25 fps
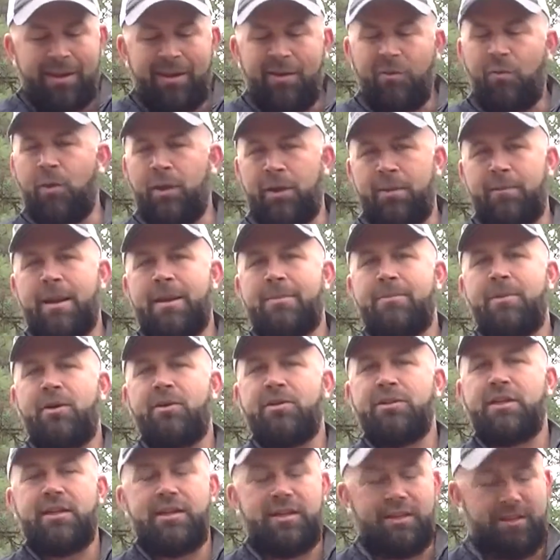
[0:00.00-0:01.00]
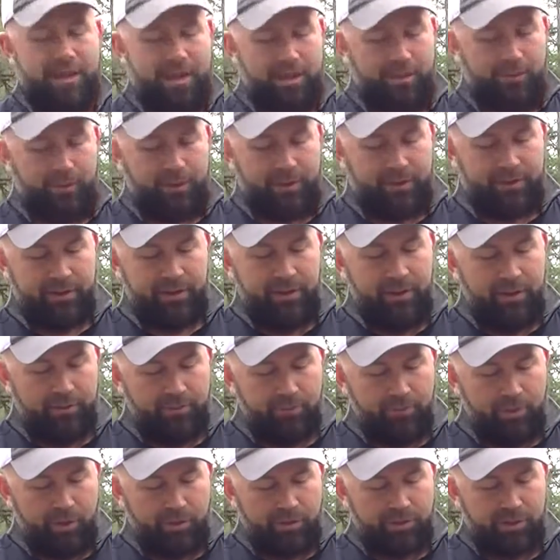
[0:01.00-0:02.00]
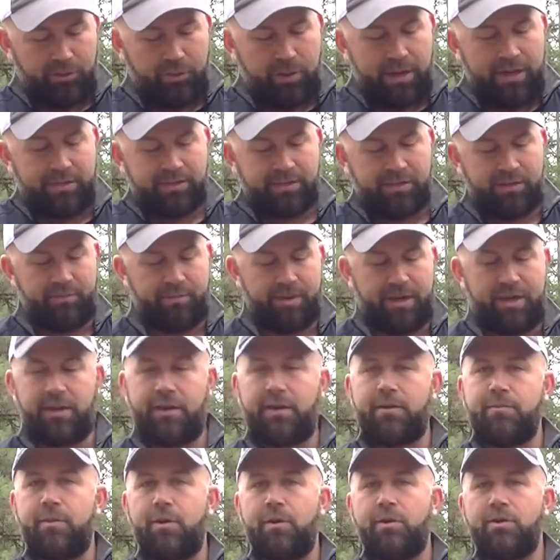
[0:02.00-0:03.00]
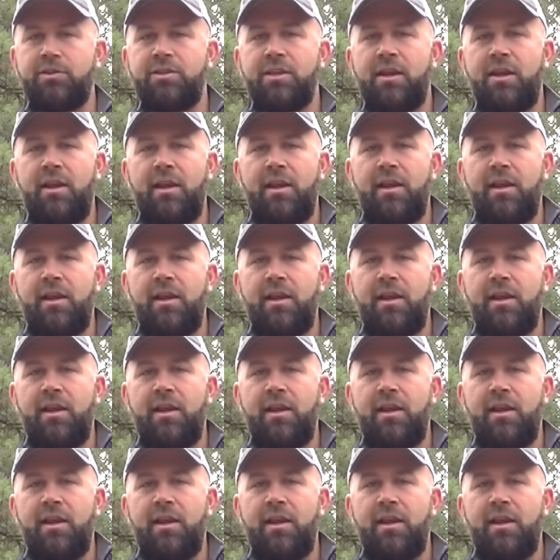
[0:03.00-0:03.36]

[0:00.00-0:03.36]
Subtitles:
One of my bows I did that with. Most of the rest of my hunting bows,